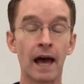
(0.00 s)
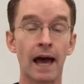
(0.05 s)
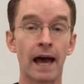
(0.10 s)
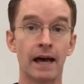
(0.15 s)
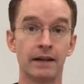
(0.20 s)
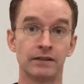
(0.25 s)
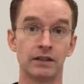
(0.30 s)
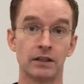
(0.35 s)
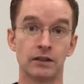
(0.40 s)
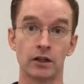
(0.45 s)

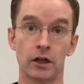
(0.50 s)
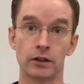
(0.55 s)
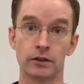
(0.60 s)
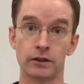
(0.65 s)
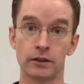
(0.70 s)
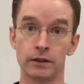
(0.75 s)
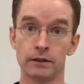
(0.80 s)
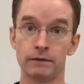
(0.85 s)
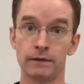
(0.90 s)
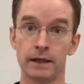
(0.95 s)
as they start
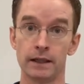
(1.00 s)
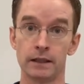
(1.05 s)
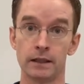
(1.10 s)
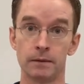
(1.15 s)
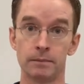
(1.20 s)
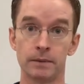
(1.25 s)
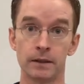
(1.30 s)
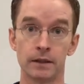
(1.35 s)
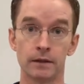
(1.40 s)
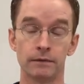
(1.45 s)
to
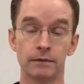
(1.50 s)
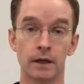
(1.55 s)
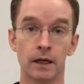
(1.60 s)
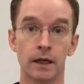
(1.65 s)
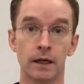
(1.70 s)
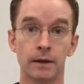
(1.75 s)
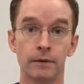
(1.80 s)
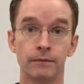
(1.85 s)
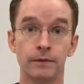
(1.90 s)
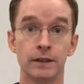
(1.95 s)
develop their
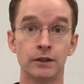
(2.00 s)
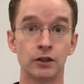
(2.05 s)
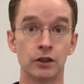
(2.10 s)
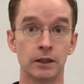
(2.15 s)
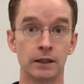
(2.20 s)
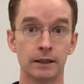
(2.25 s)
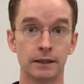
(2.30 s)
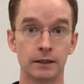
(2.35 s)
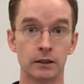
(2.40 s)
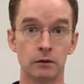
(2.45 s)
uh,
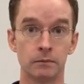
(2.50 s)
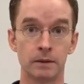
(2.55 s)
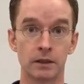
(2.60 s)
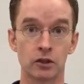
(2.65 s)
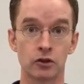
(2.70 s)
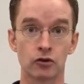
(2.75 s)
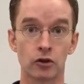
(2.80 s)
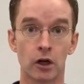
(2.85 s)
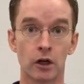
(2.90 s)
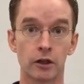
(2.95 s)
vision a little
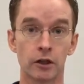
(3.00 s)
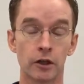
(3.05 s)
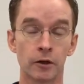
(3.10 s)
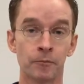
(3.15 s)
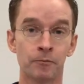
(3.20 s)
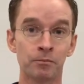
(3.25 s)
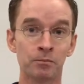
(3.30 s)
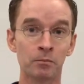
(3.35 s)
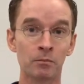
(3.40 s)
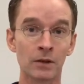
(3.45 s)
bit stronger.